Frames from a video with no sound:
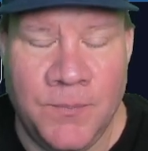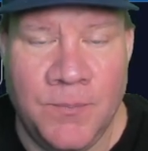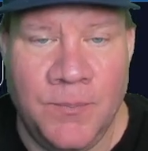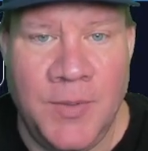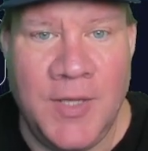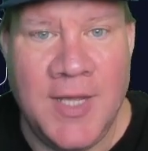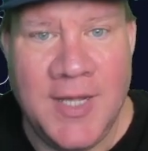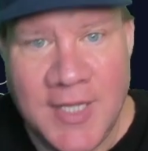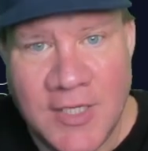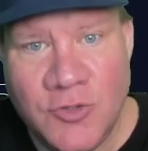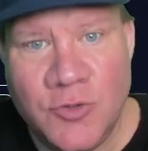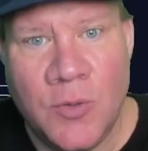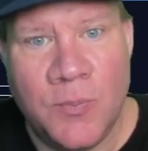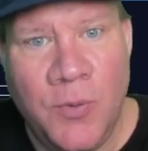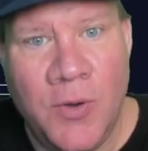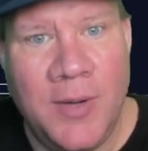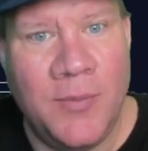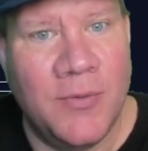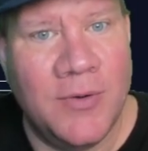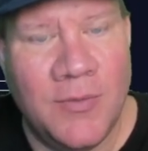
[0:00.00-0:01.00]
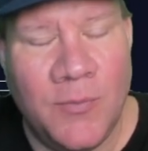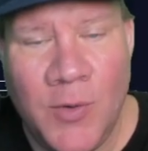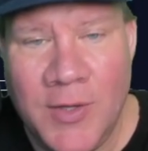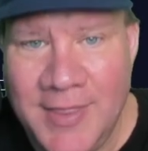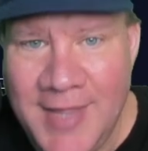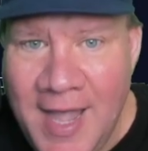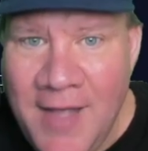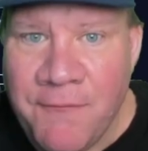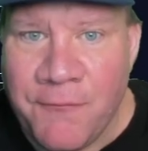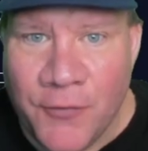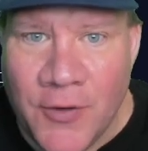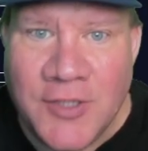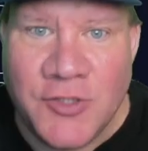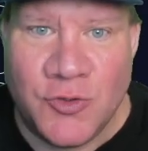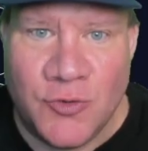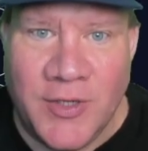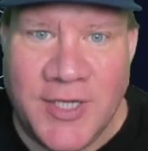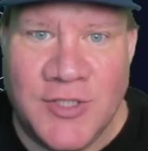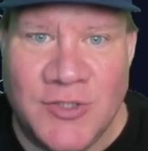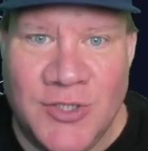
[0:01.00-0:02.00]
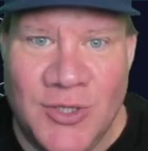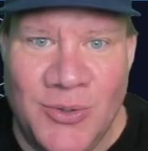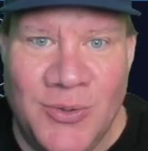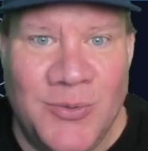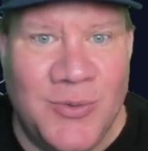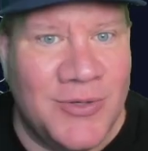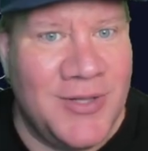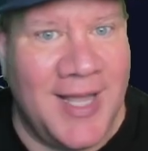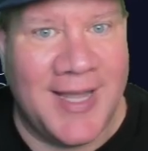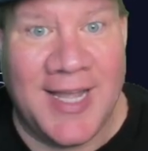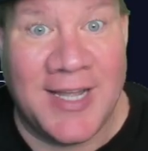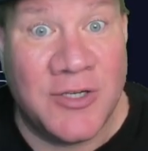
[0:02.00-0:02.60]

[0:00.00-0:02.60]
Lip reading: But then get to a point where when that frustrates you and you're like,